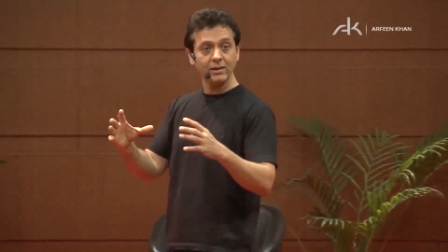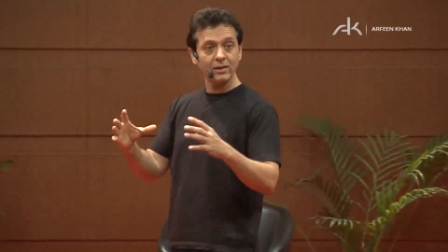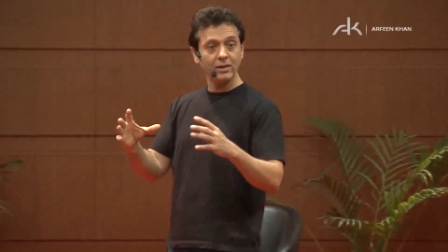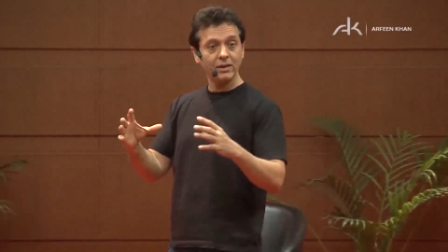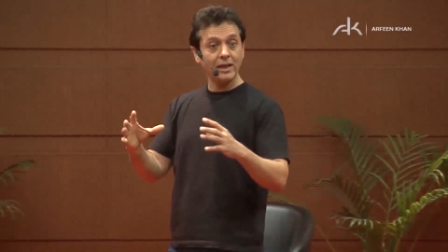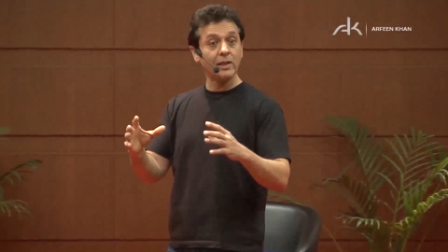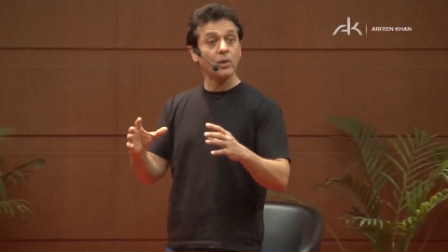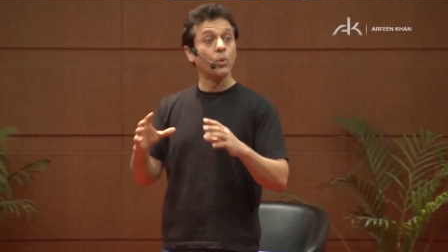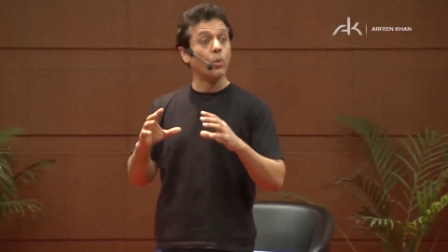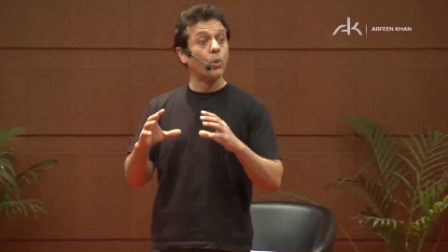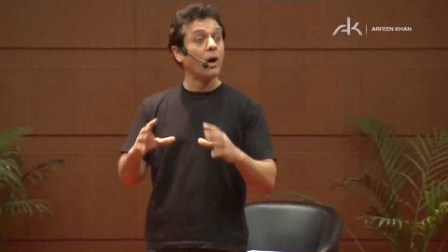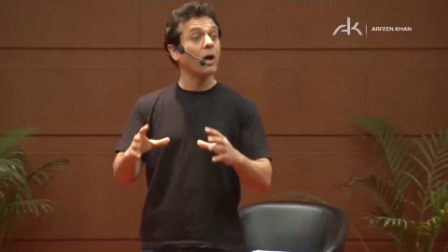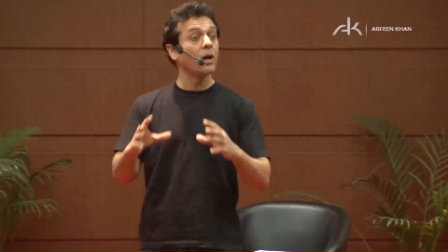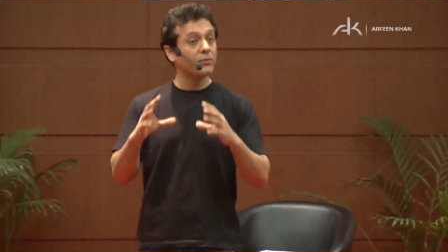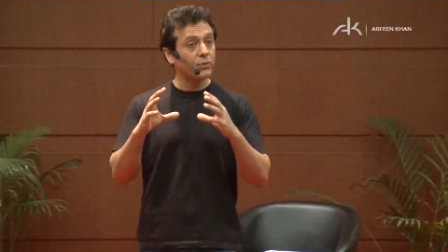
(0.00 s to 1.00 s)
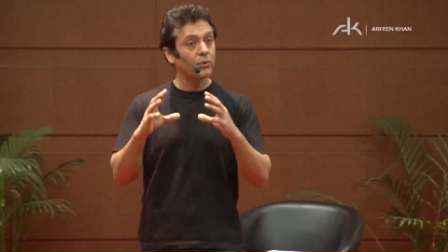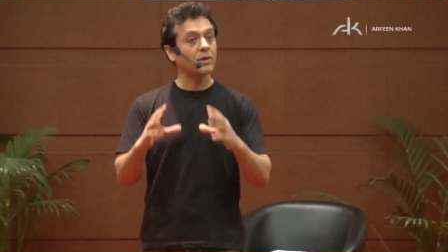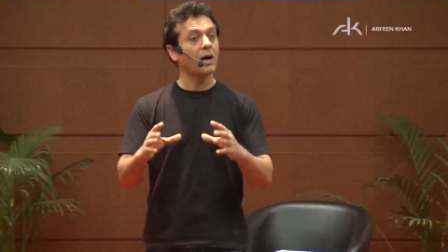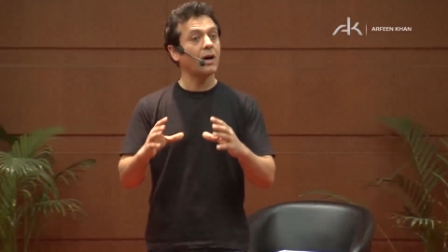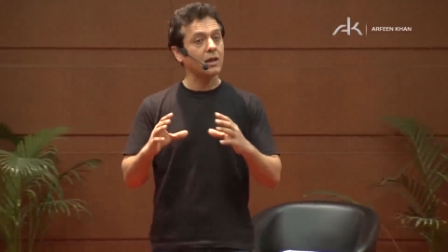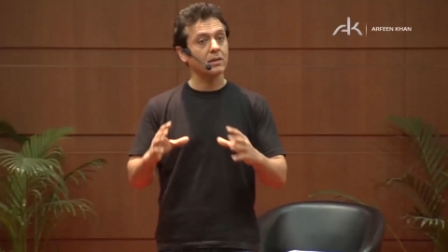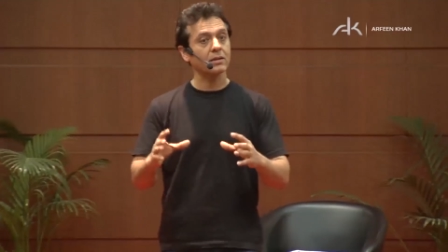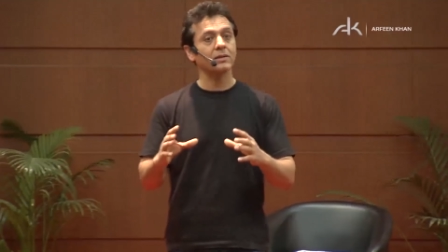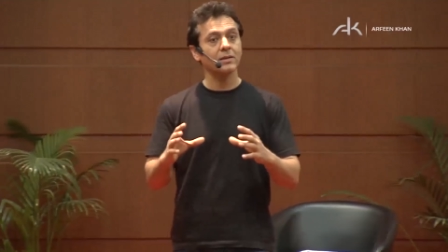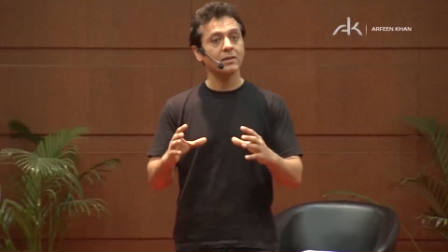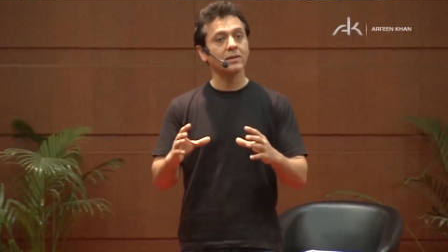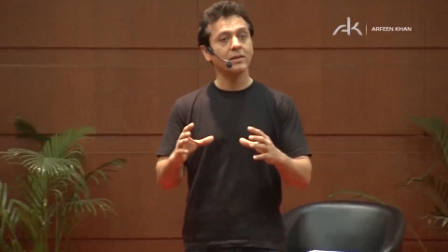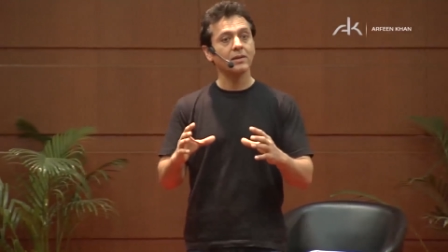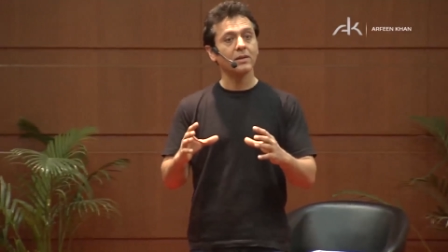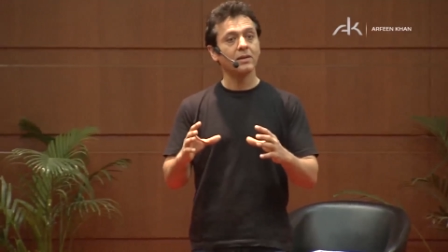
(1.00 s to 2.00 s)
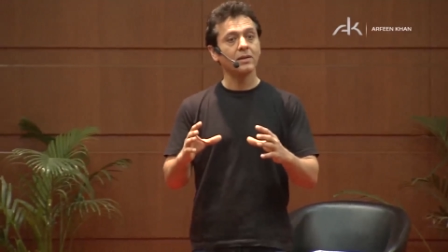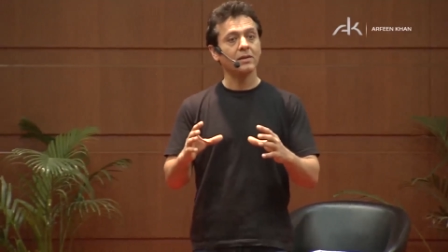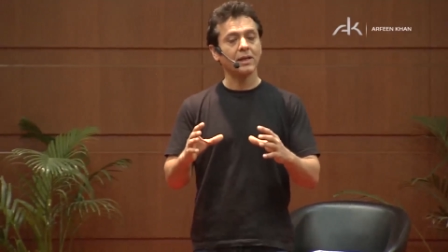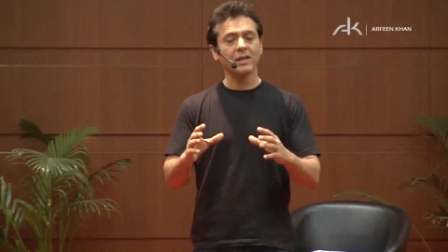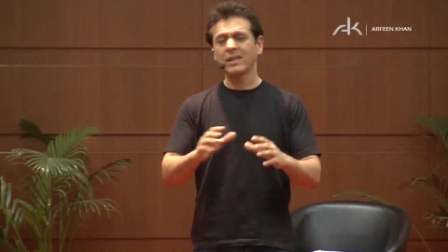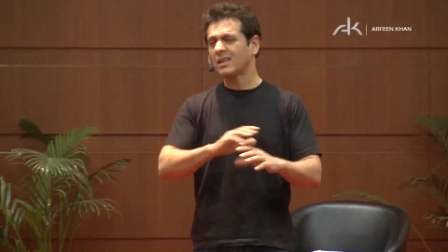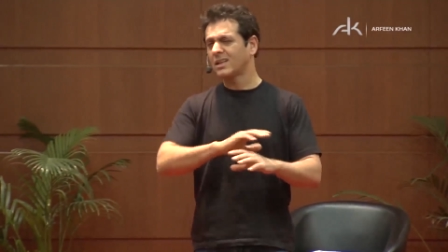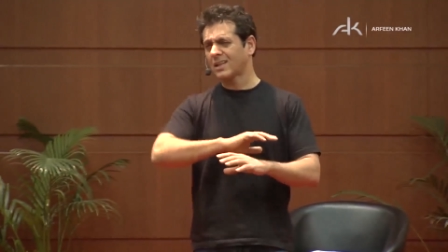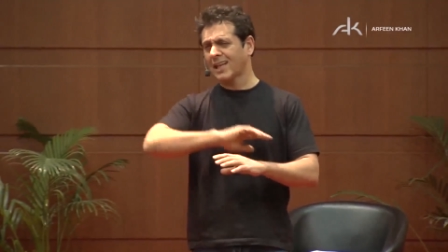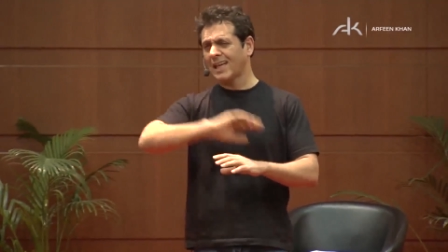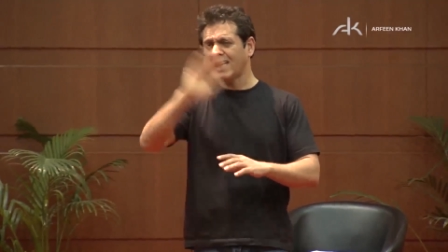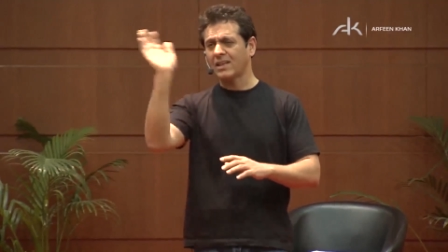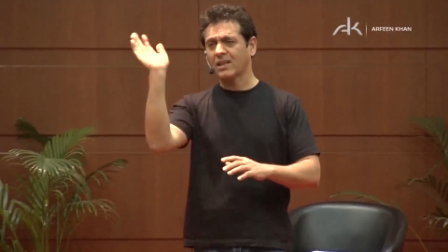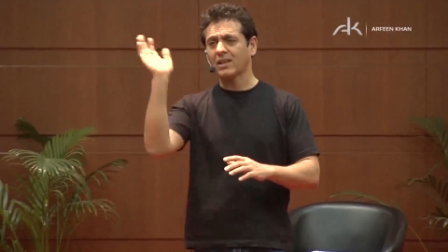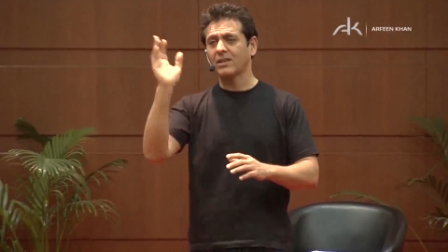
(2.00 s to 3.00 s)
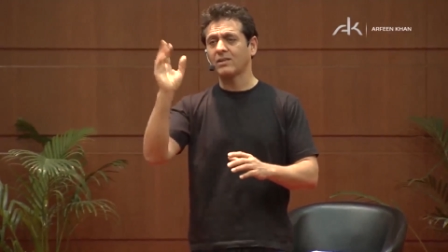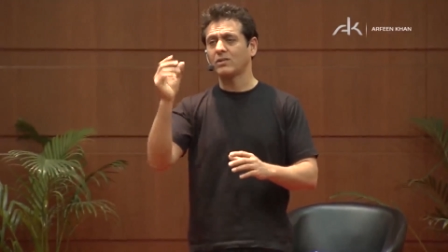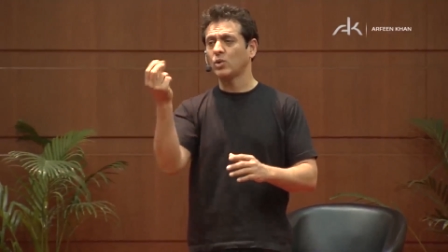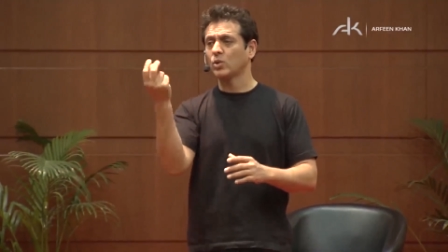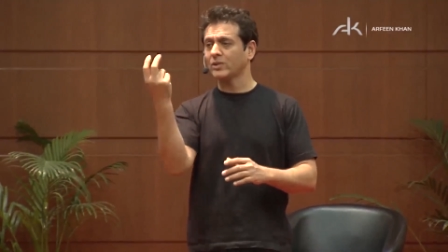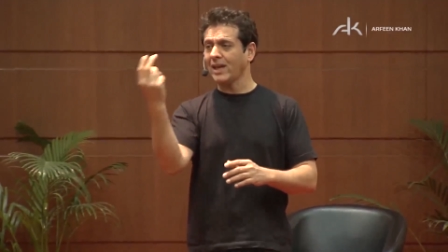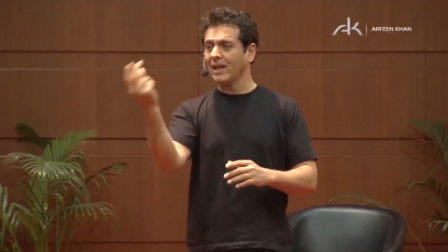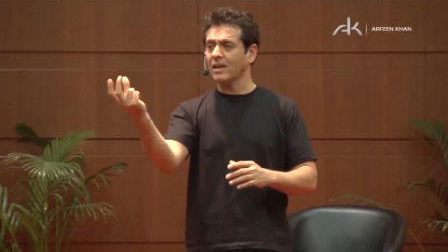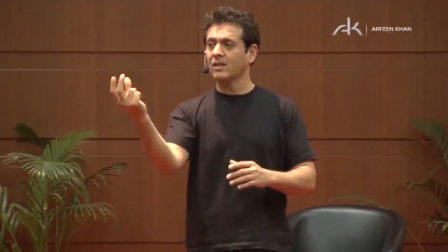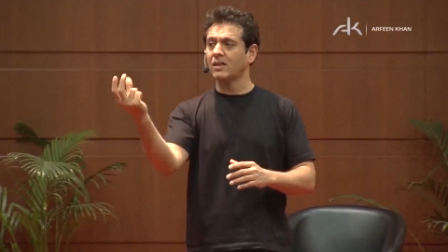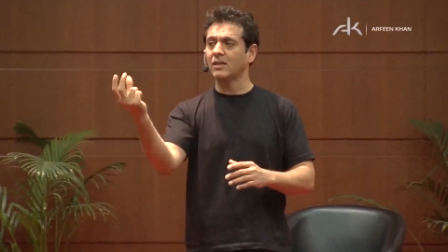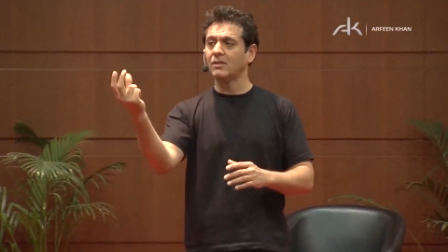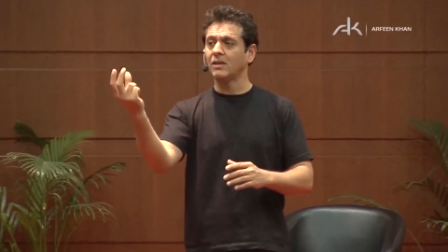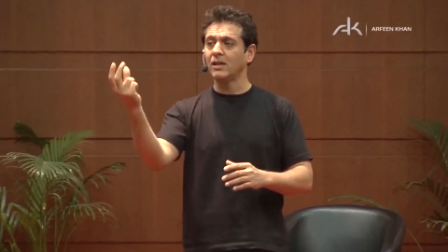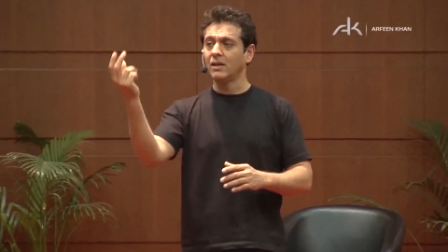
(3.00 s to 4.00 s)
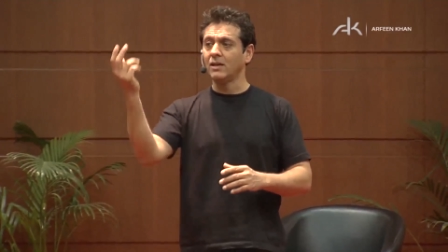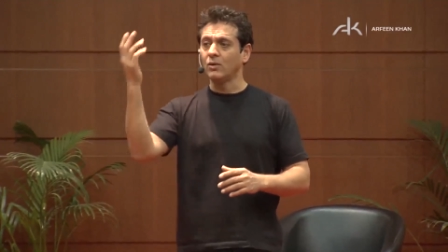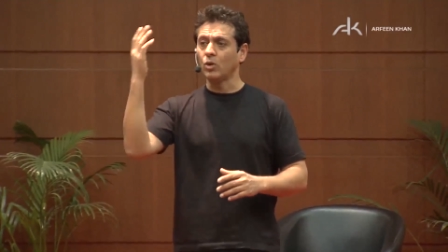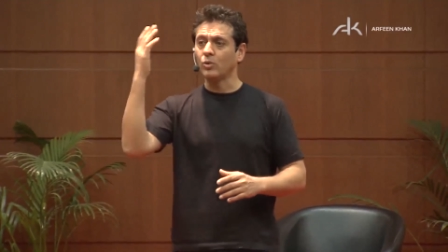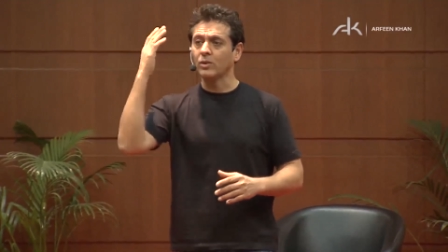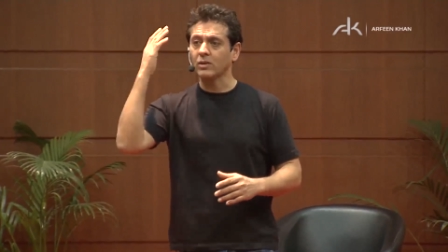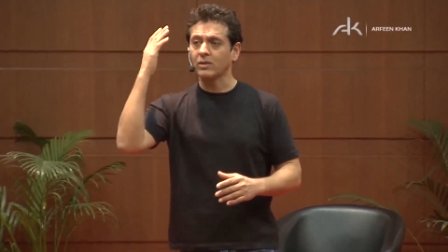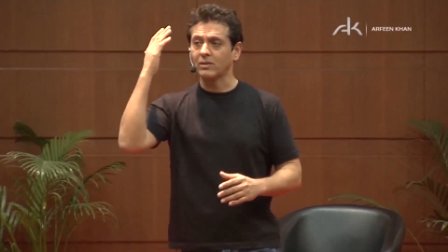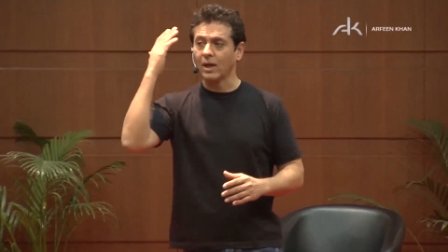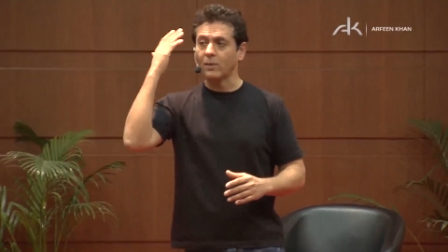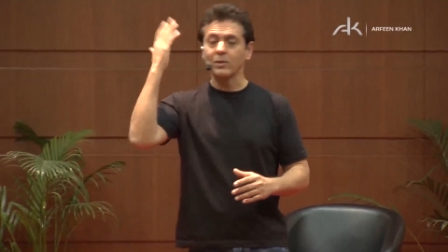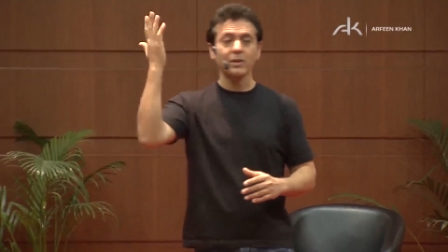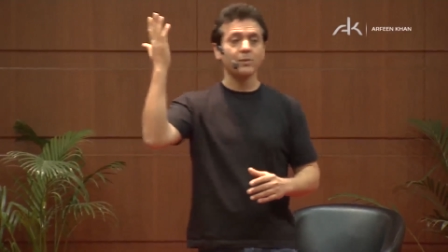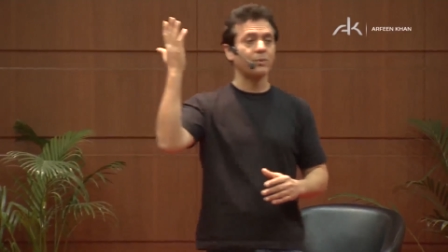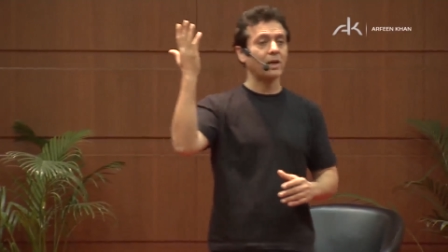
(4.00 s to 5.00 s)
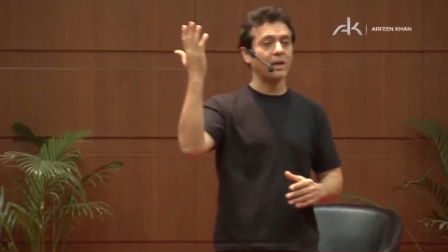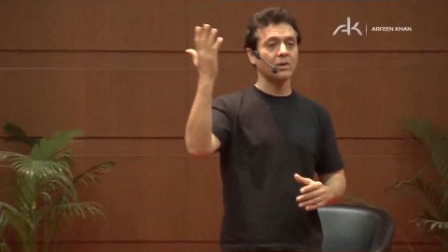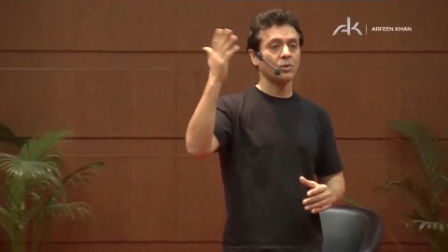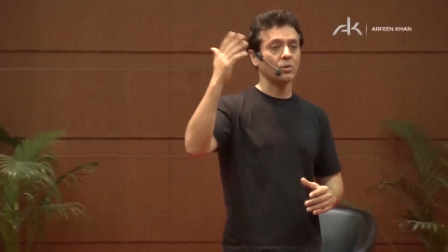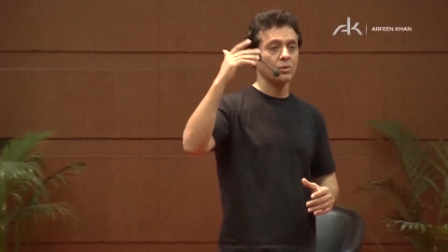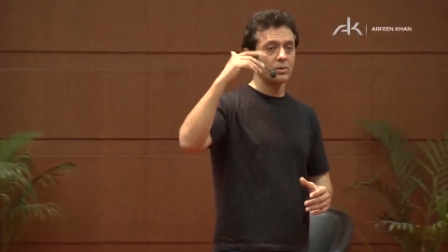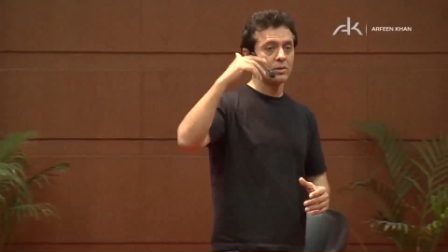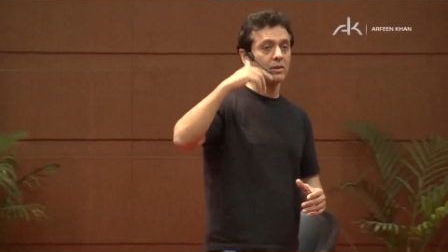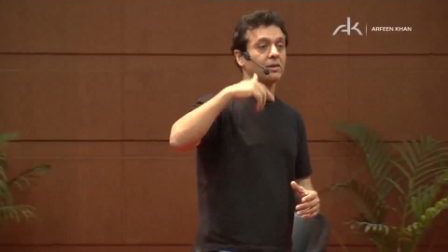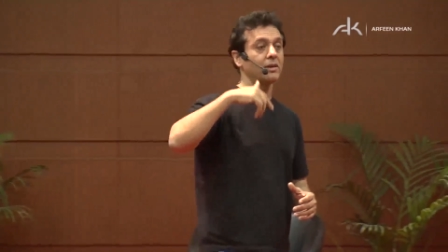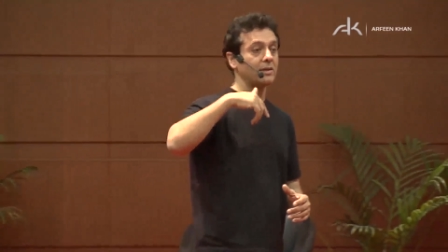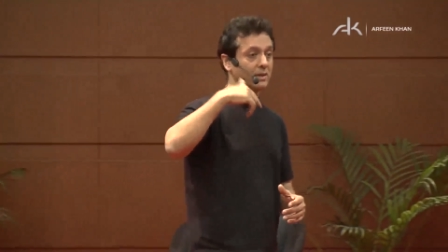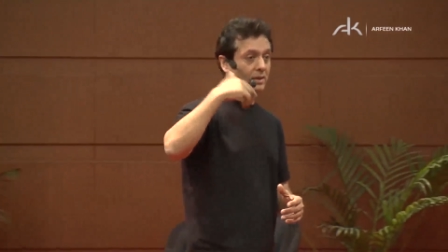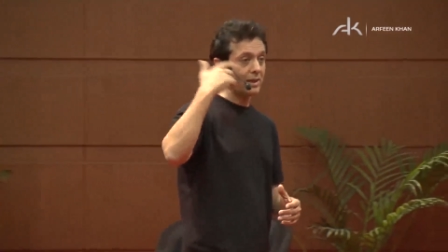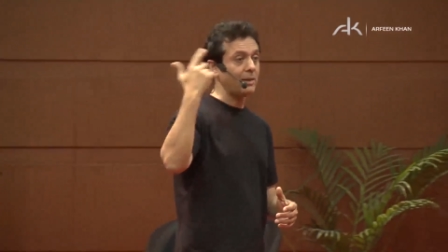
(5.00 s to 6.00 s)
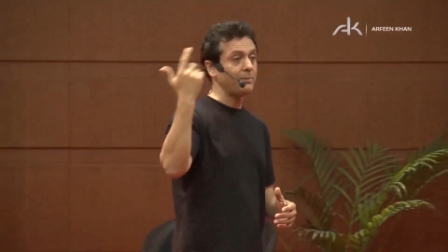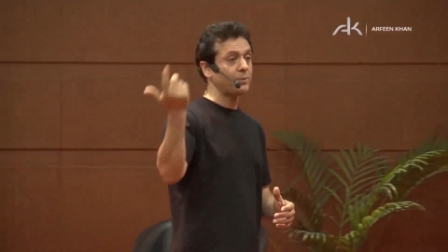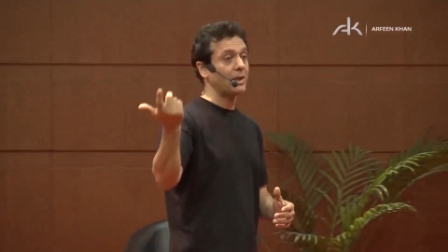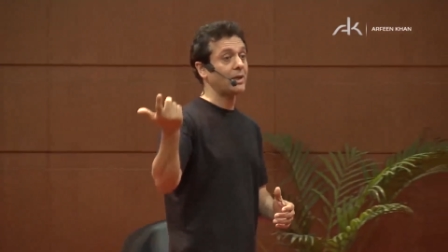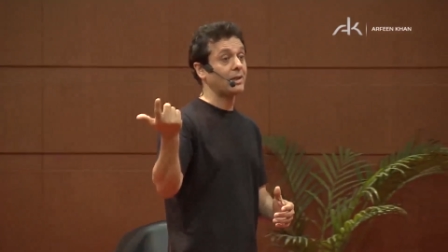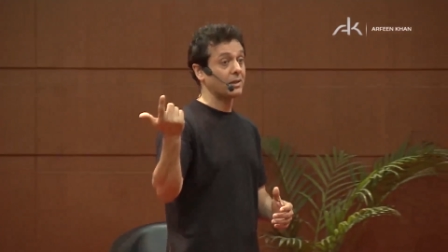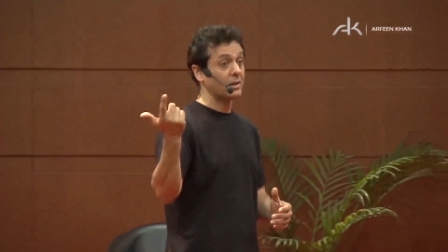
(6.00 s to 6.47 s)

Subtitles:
in the world for cars. Like insane. It's like your tax is almost double the price or the same price as the